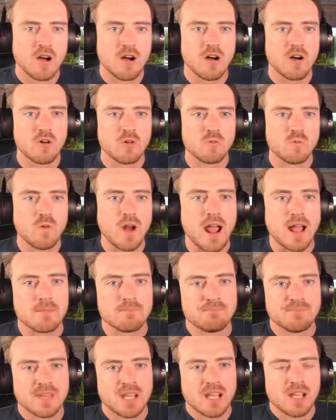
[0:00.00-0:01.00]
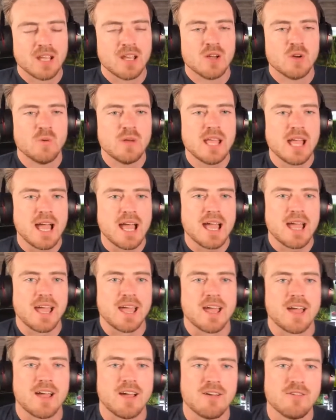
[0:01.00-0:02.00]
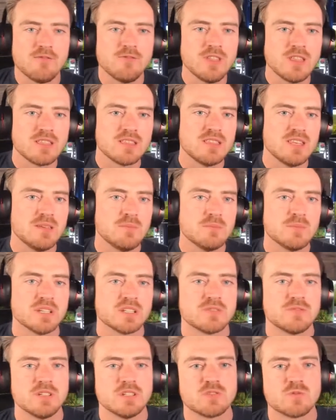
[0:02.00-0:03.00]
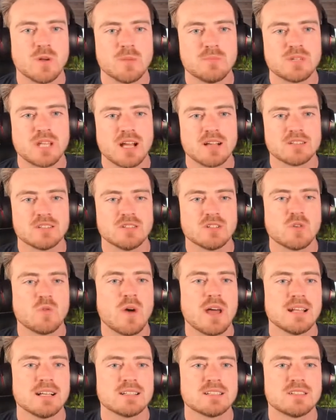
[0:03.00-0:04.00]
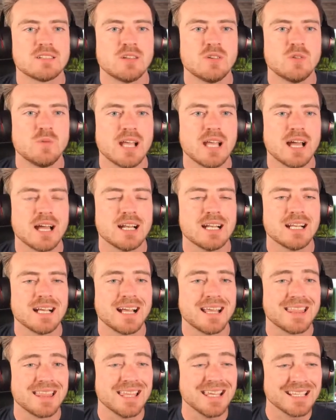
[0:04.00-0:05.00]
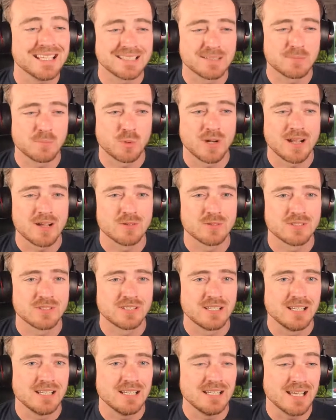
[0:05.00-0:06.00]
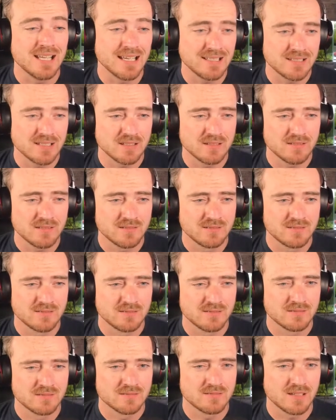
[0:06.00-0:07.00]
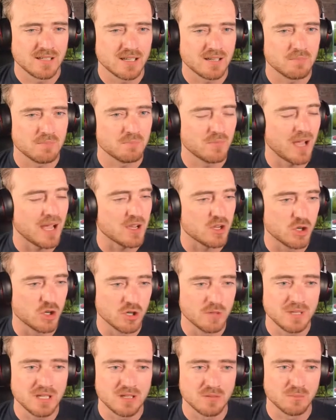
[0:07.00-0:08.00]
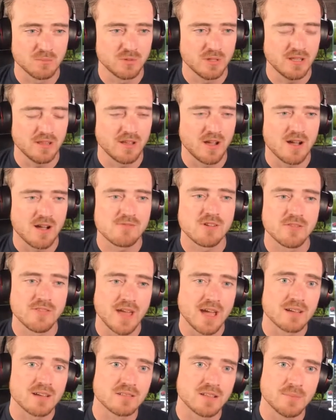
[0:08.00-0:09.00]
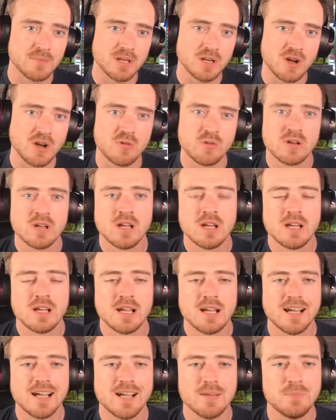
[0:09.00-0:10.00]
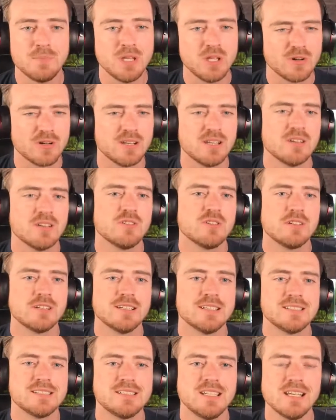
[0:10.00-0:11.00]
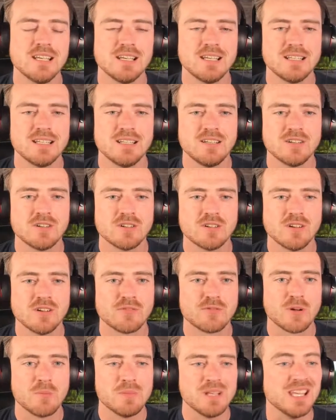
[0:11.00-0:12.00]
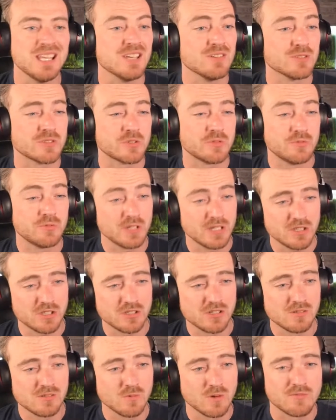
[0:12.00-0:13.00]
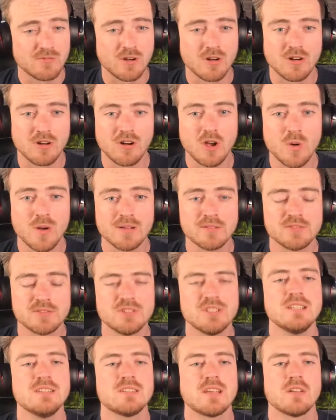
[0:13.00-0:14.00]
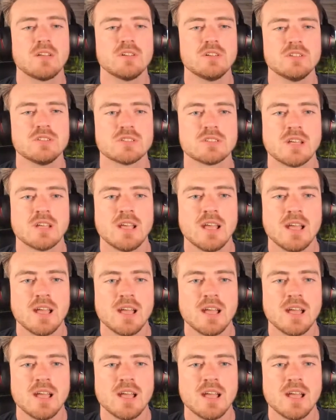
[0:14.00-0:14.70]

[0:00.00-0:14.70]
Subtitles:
All right. We have the Misfits Reptiles and Aquatics. We got, I think it's pronounced Yason. I could be completely off on that. Let me know. Peter Gill, good to see you in here from Gill's Fish, one of our OFC sellers.